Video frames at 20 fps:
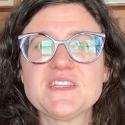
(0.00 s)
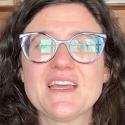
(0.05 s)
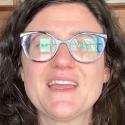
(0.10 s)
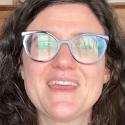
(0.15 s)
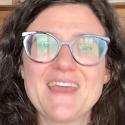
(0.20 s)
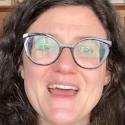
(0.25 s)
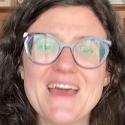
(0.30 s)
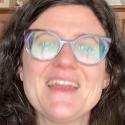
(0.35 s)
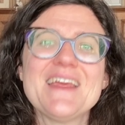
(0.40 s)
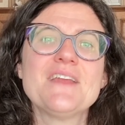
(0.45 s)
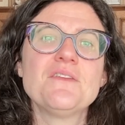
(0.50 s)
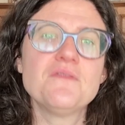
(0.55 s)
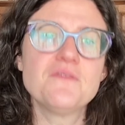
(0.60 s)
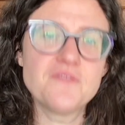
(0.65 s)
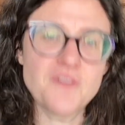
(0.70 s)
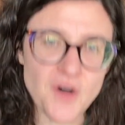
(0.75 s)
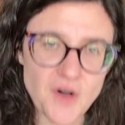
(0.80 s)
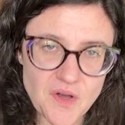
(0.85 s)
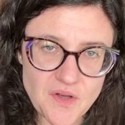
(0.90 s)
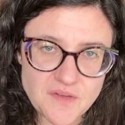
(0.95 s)
get
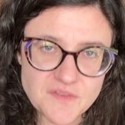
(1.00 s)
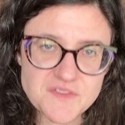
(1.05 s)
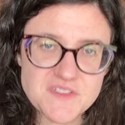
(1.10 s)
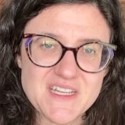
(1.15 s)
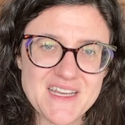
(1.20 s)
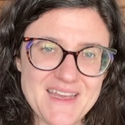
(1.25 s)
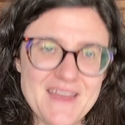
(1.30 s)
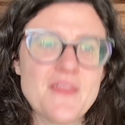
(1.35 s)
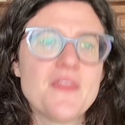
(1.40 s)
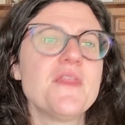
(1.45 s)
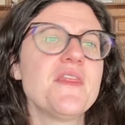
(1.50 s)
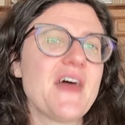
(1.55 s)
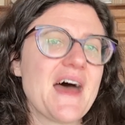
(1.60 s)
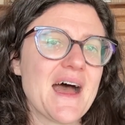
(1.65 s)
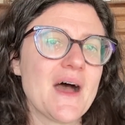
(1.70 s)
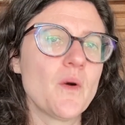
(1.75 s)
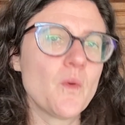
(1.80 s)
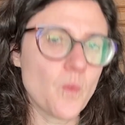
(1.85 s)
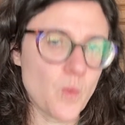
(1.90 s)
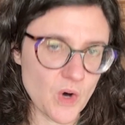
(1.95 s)
involved in
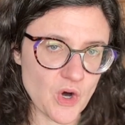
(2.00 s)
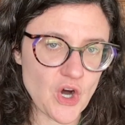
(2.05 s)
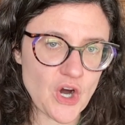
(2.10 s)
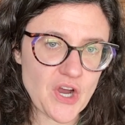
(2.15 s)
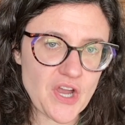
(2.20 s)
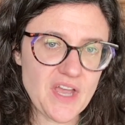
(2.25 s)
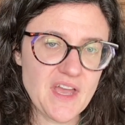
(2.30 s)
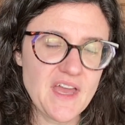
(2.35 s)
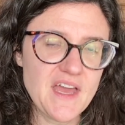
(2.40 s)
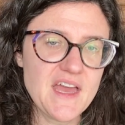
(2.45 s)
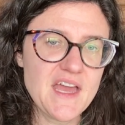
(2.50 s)
that work.